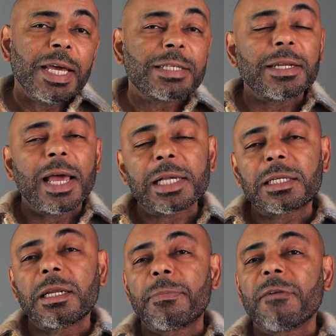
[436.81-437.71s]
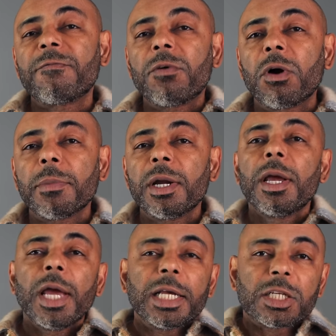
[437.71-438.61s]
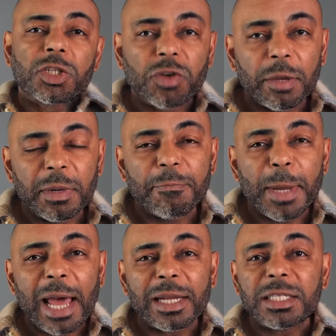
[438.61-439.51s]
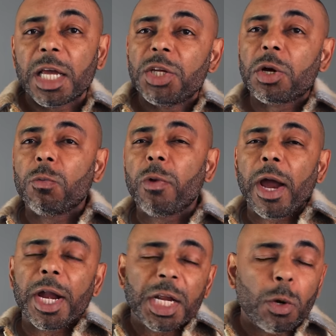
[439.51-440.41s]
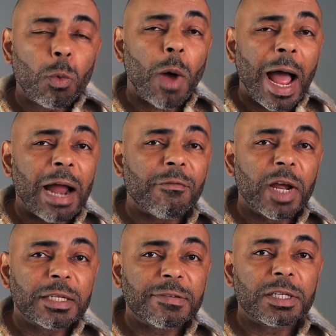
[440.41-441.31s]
it's an excellent performer, it's extremely balanced, and you can wear it in a wide range of